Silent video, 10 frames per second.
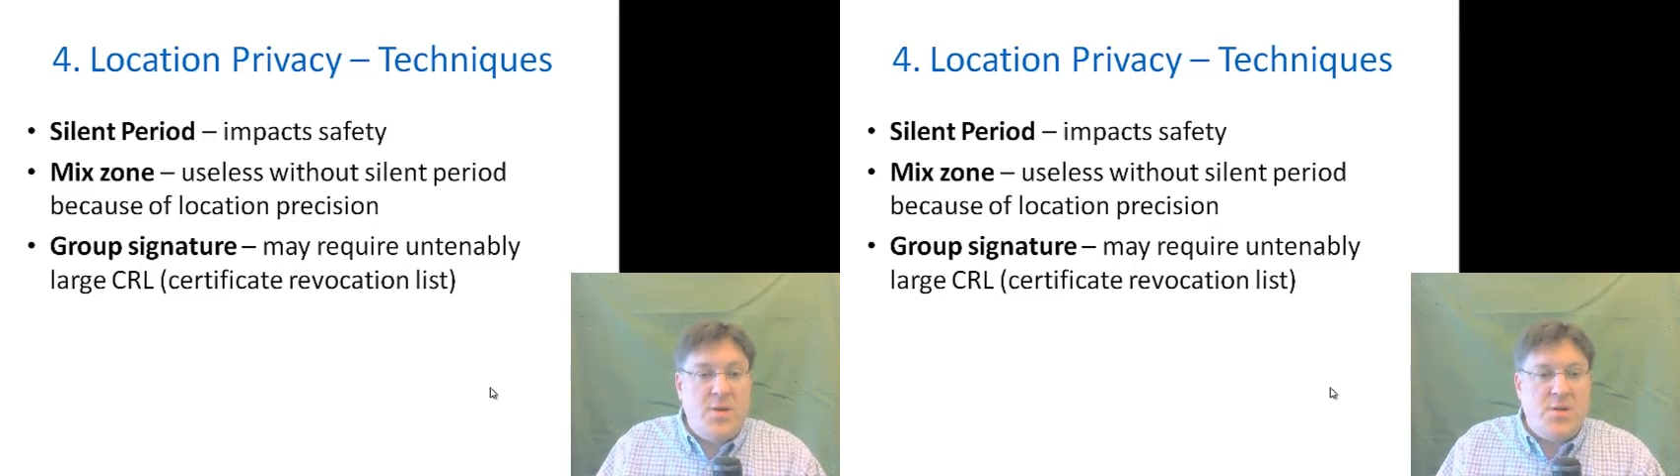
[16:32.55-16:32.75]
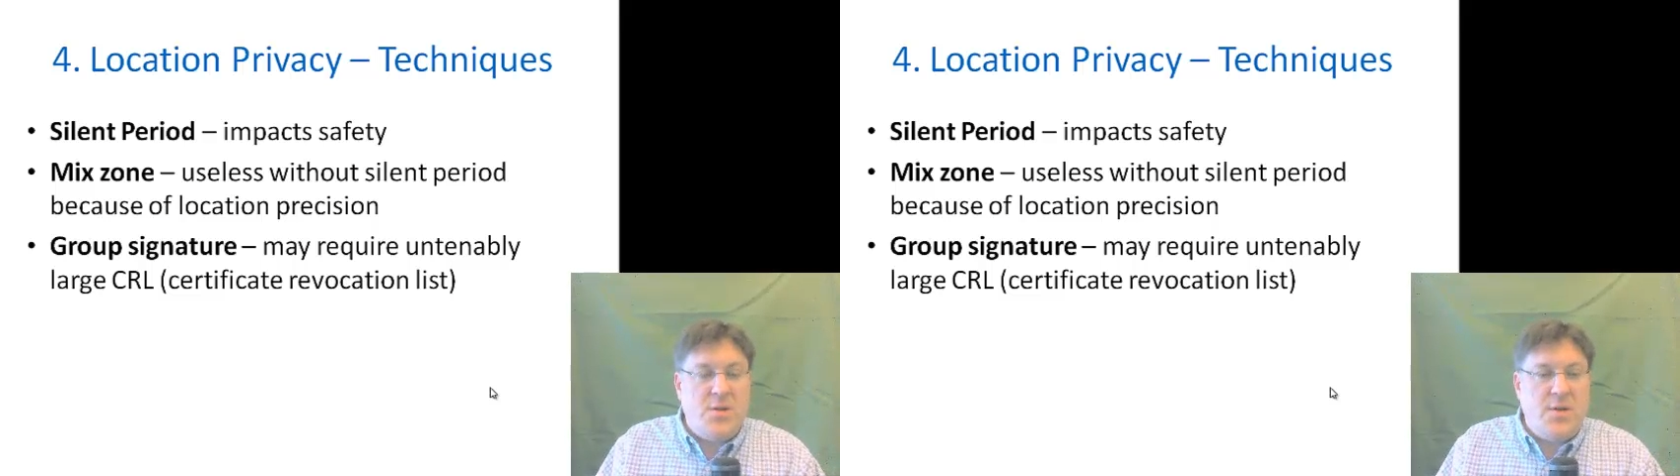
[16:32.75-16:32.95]

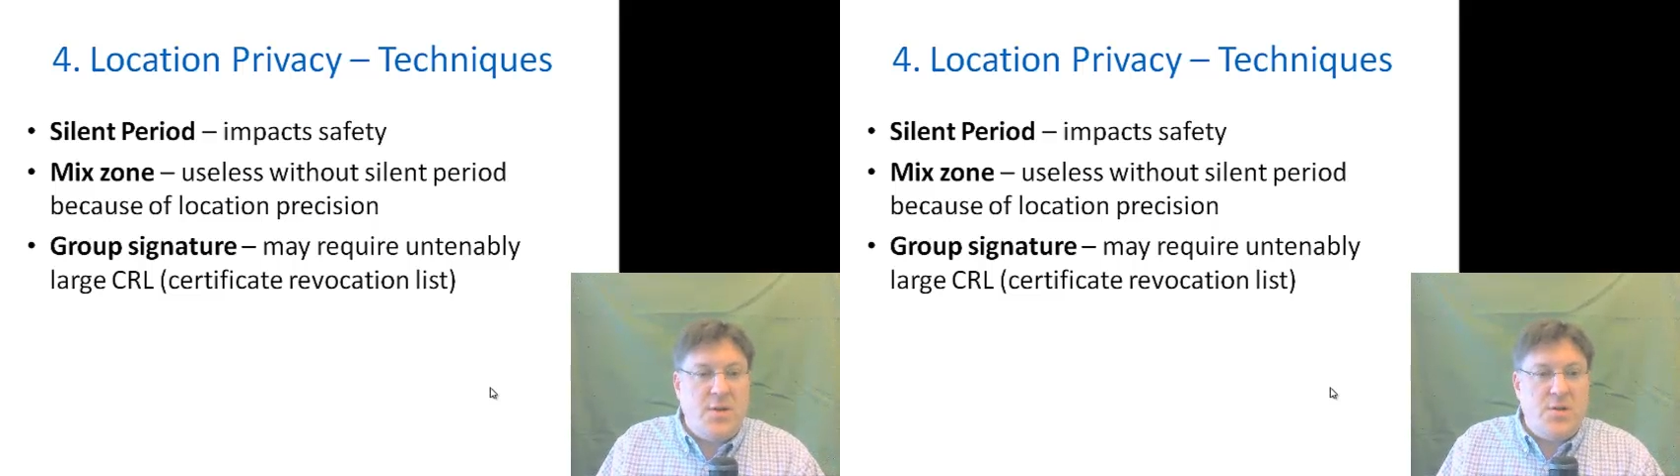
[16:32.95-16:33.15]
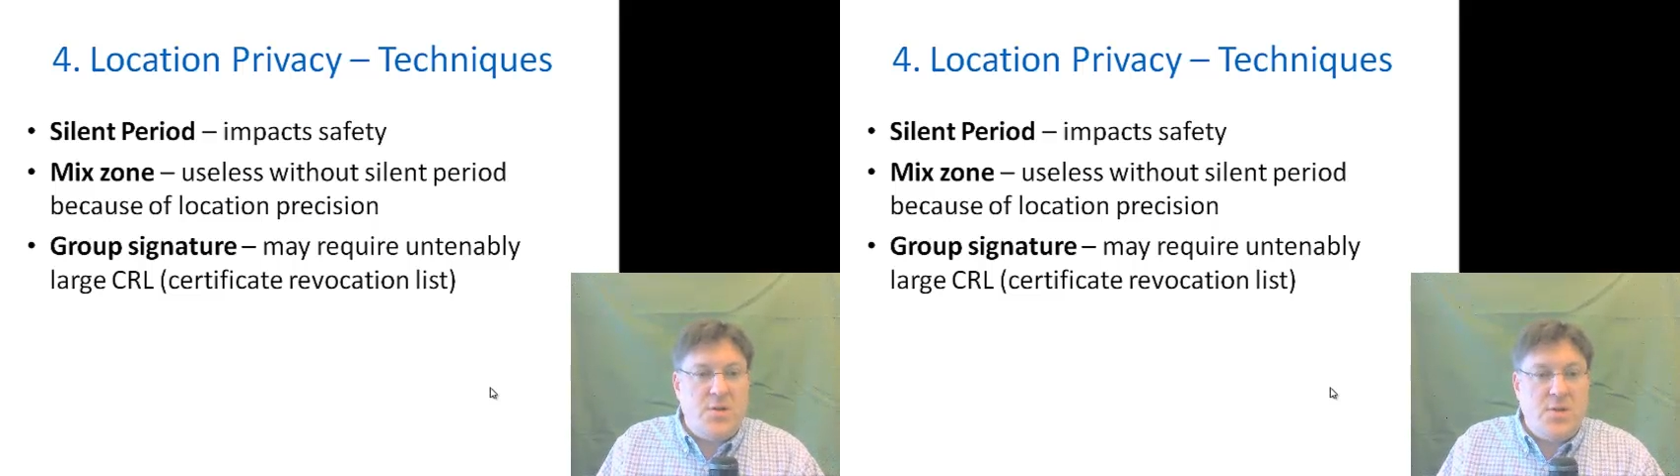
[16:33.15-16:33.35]

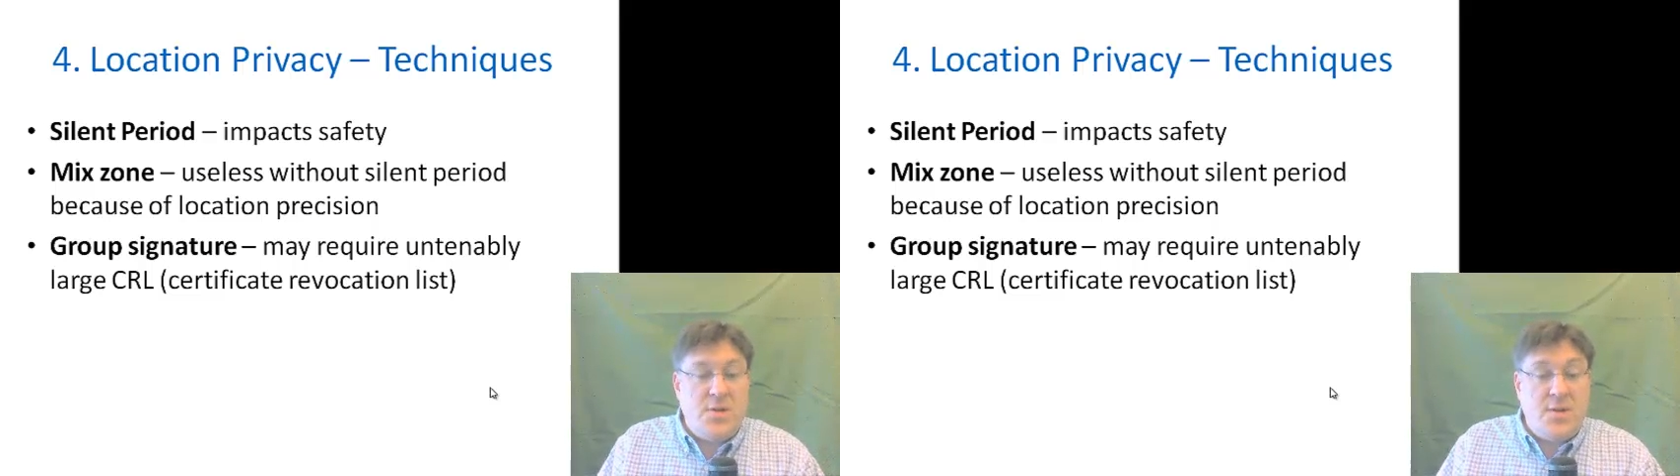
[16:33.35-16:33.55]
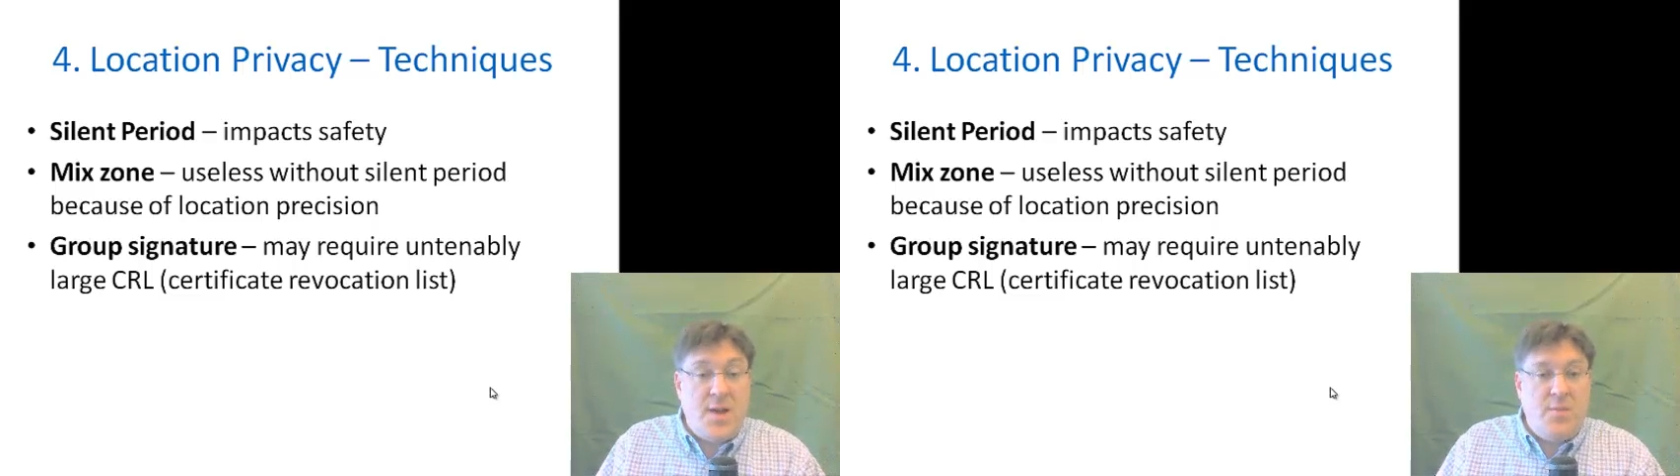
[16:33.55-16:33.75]
signature and the
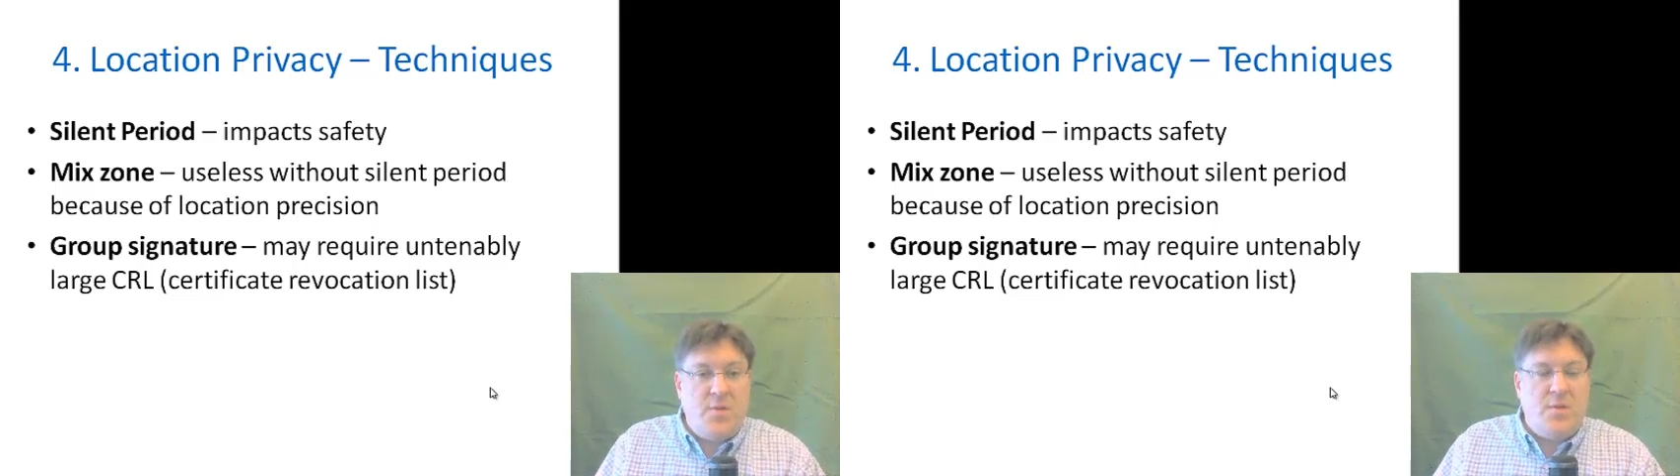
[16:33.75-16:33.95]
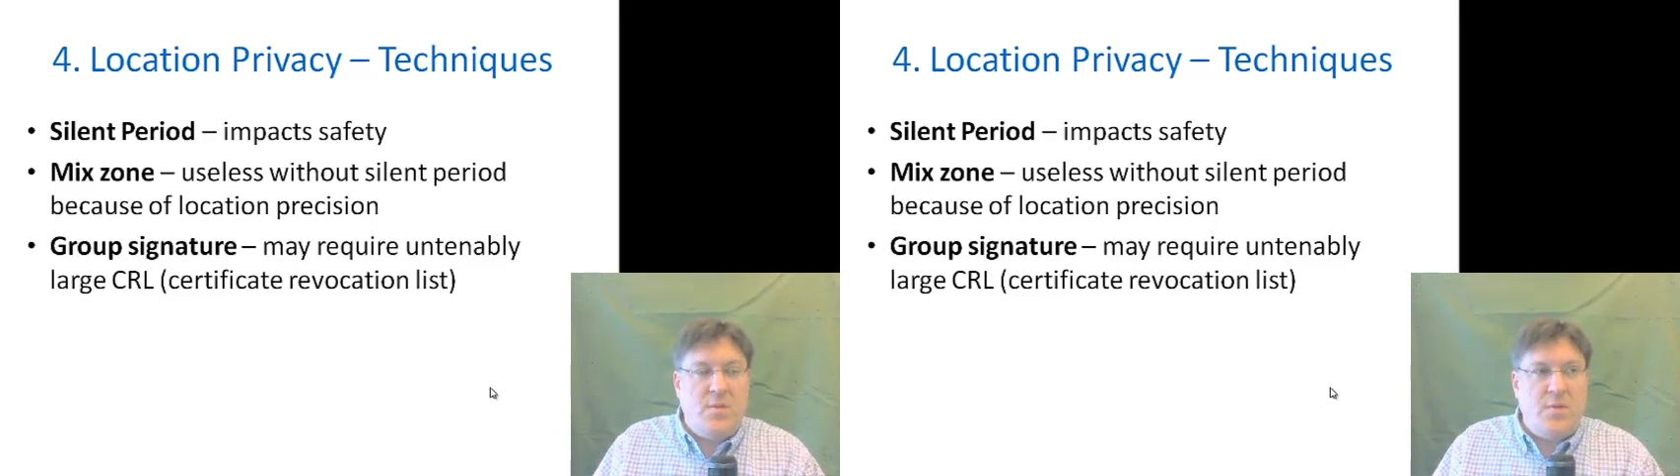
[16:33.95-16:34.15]

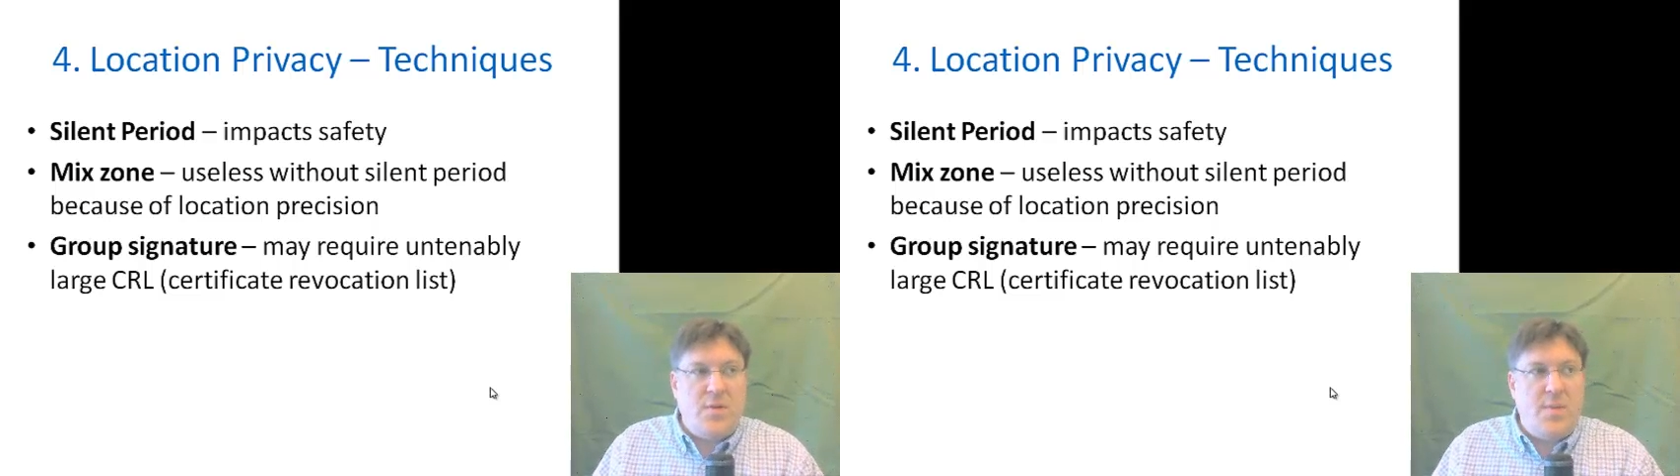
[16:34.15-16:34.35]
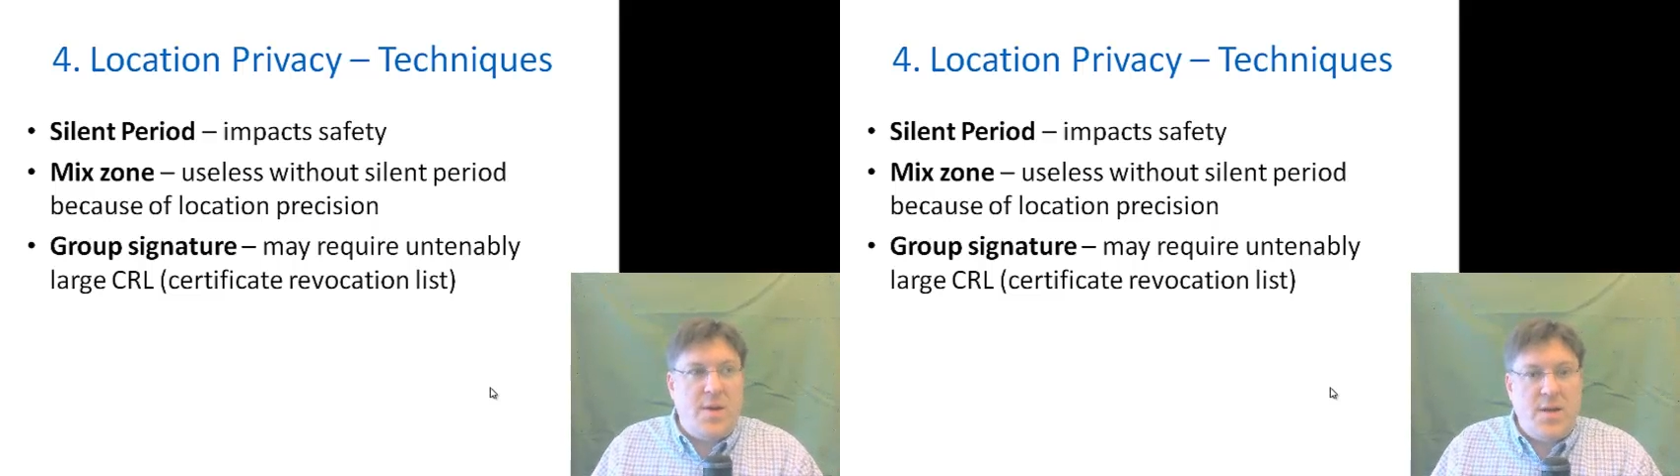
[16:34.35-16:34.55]
same
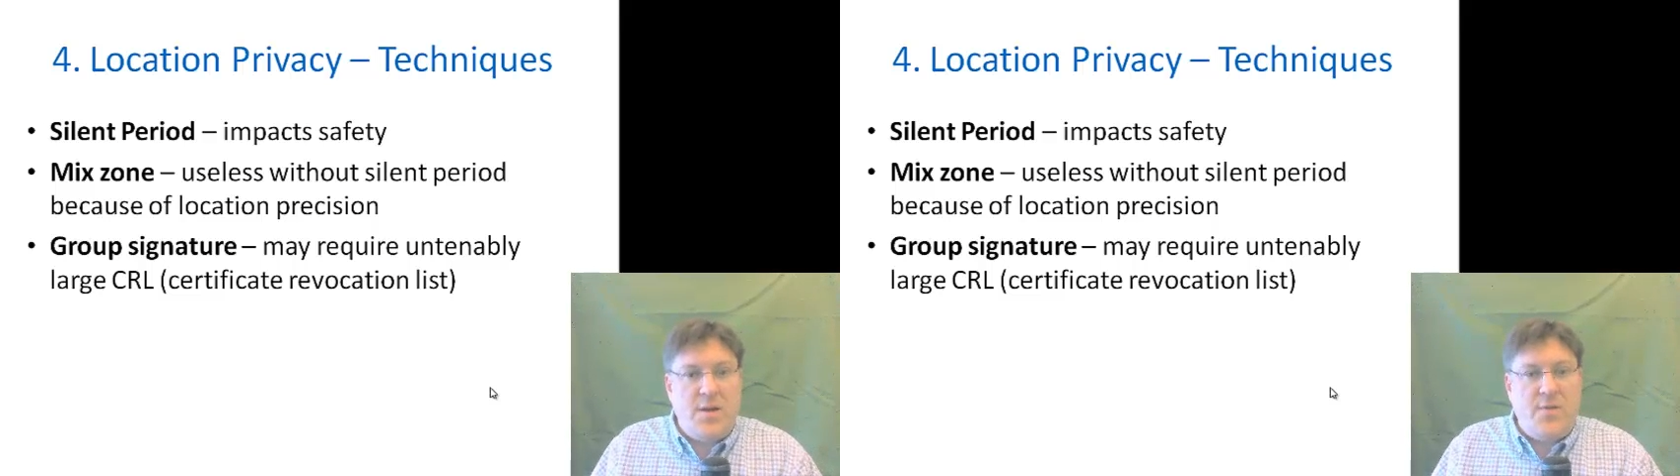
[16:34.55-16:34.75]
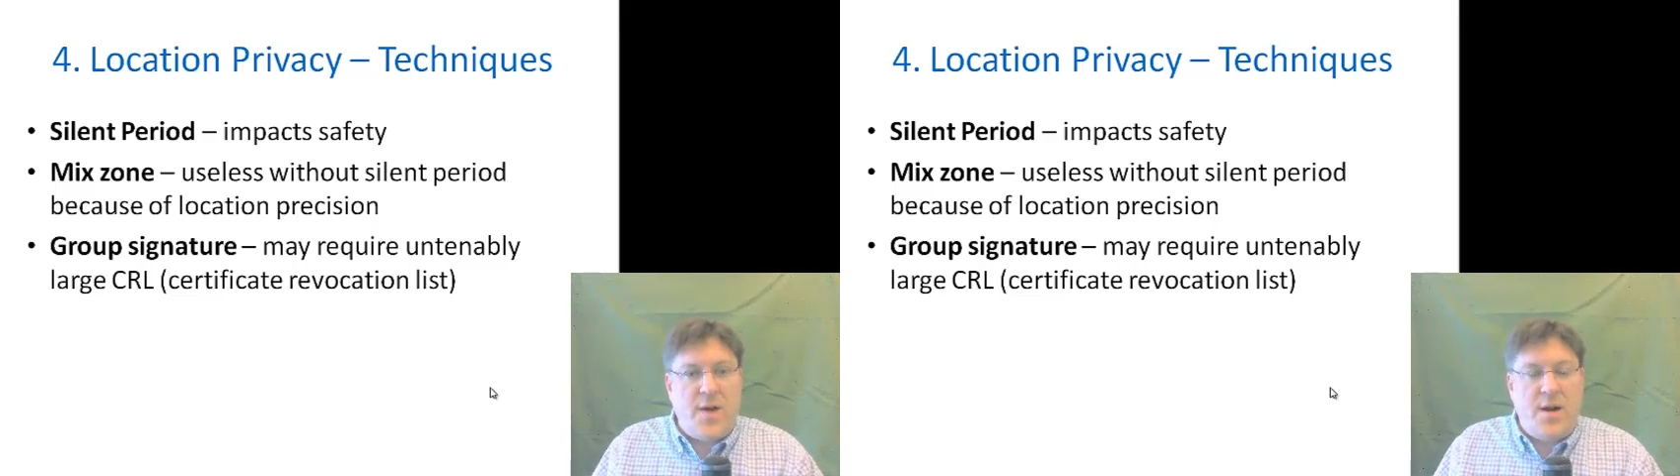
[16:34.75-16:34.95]

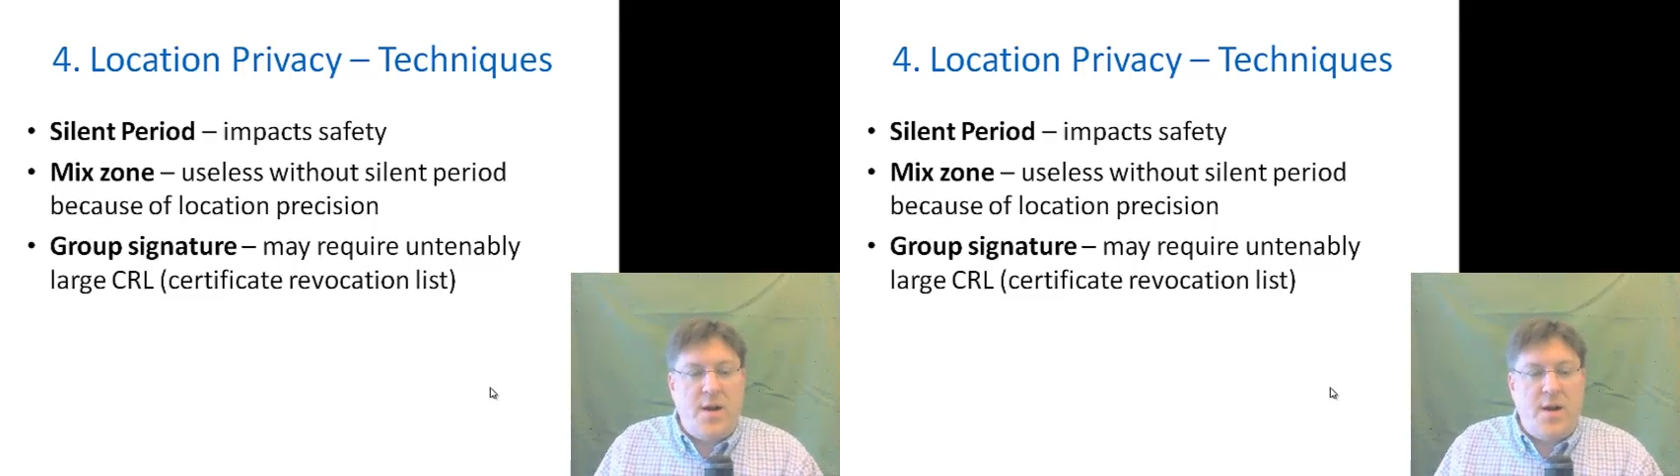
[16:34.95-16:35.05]
identifier.